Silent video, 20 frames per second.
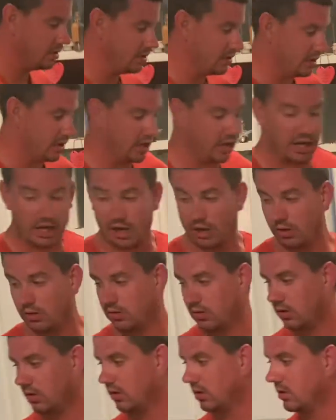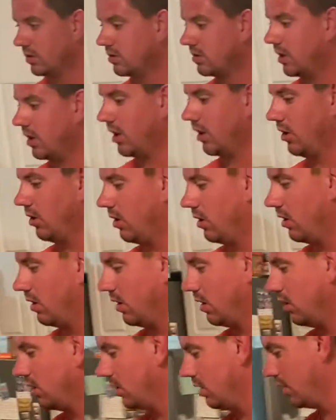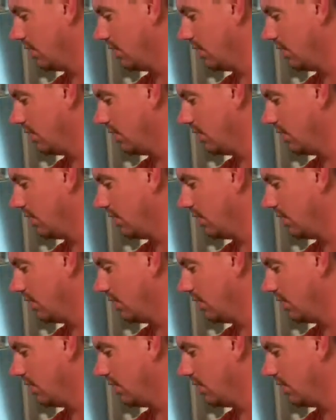now let's get all